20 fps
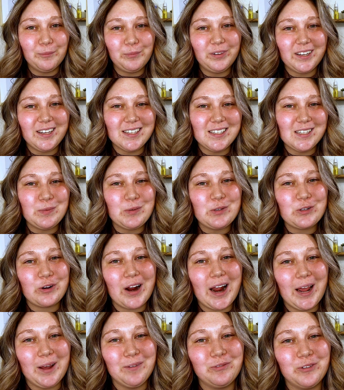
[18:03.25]
and please
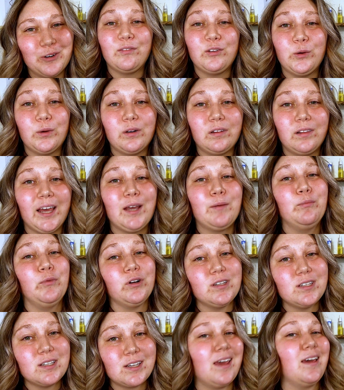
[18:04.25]
subscribe if you would like
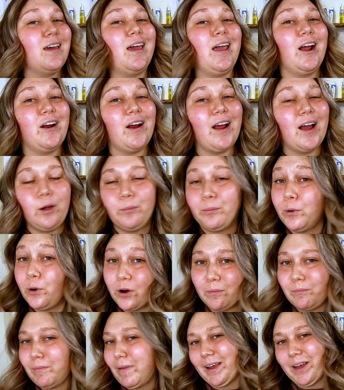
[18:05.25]
more skincare help
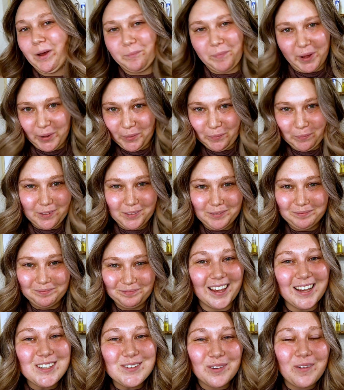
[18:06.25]
or makeup help.
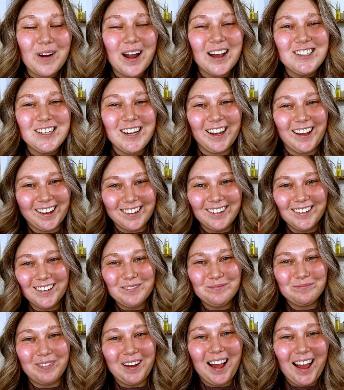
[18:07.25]
Thanks for watching.
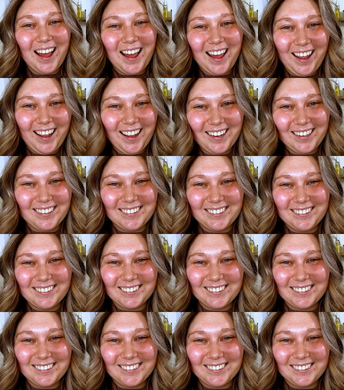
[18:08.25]
Bye!